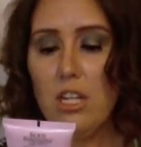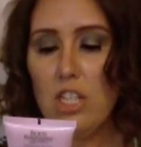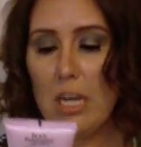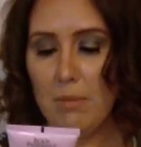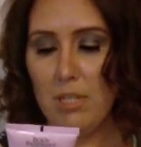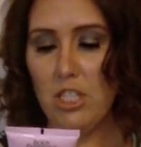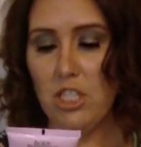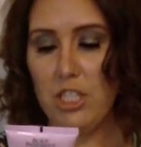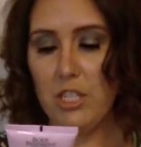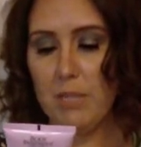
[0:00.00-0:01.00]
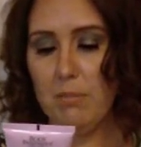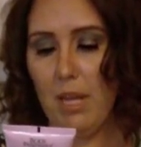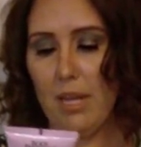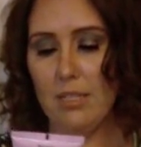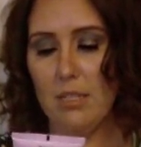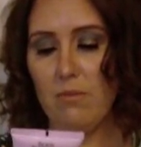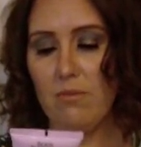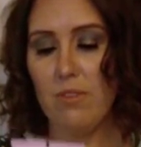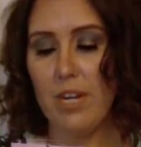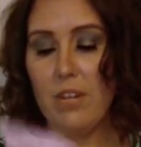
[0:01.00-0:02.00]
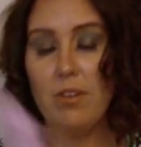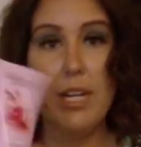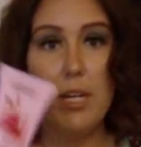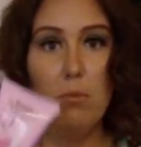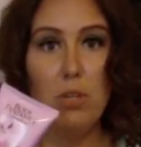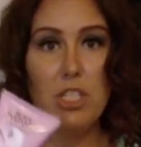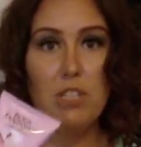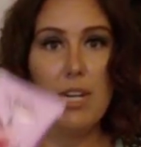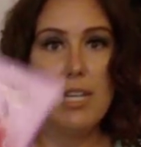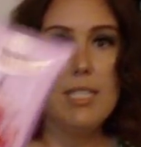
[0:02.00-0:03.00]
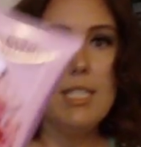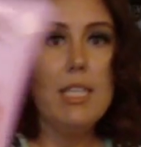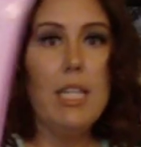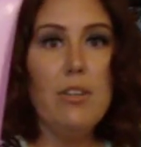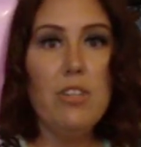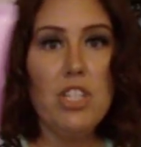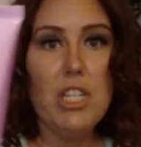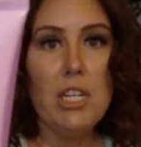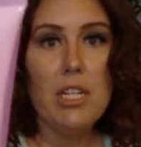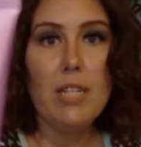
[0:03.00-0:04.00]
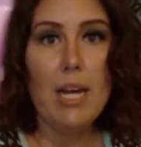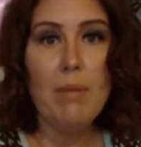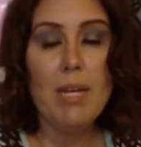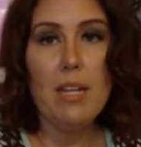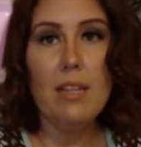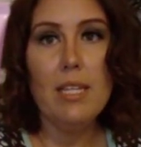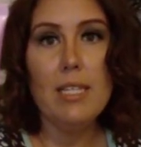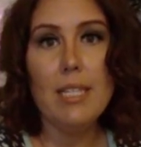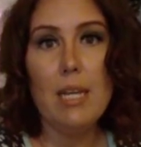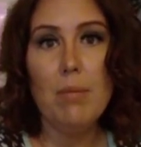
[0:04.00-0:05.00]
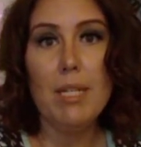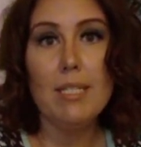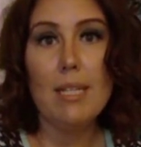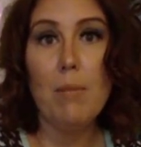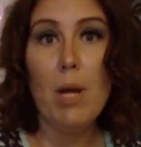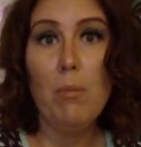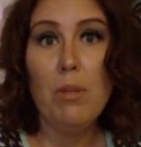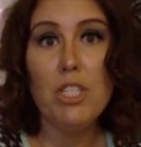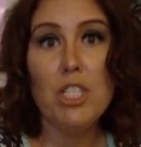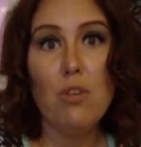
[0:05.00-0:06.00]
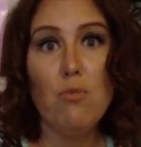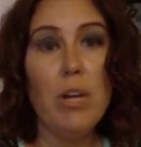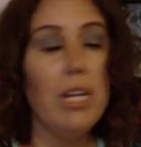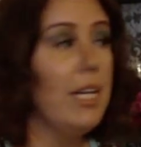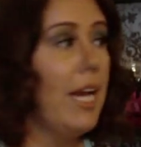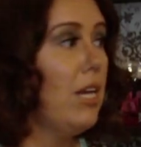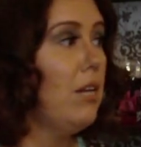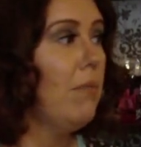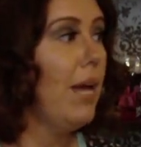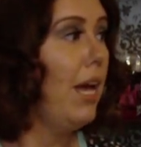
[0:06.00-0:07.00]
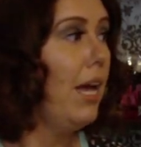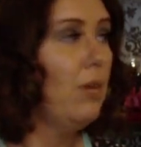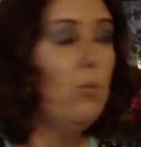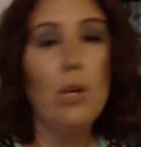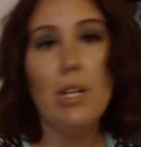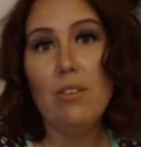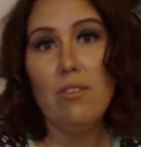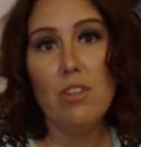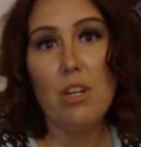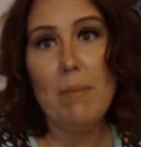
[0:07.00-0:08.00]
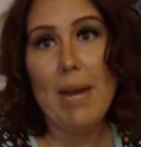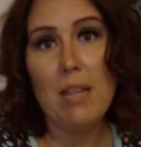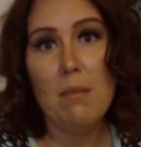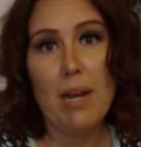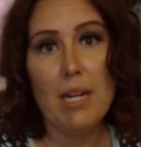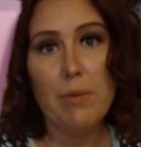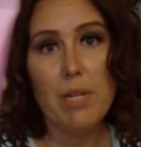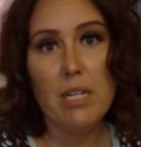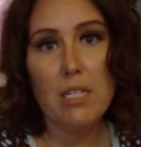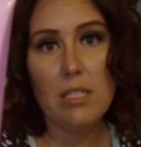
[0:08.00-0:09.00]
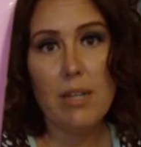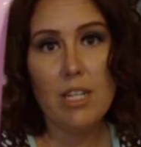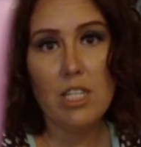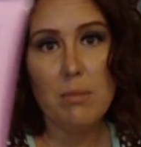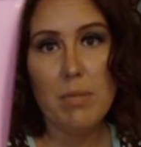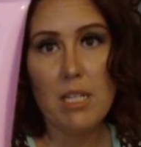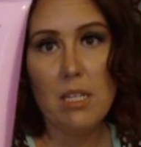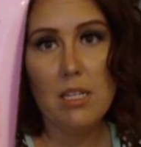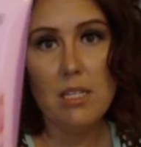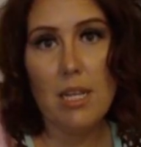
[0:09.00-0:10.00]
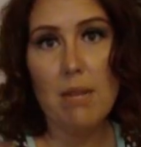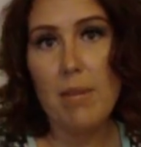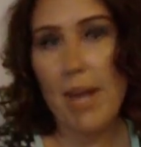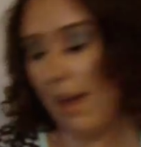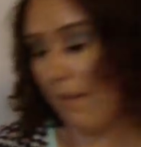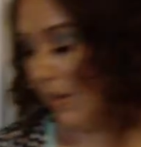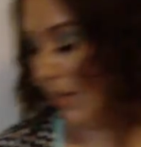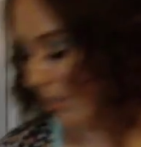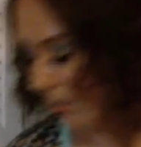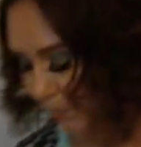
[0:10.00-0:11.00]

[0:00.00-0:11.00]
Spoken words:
Japanese Cherry Blossom Fragrant Moisturizing Lotion. So I picked this up because I'm almost running out of my one from Bath & Body Works. So I just picked this up to have it.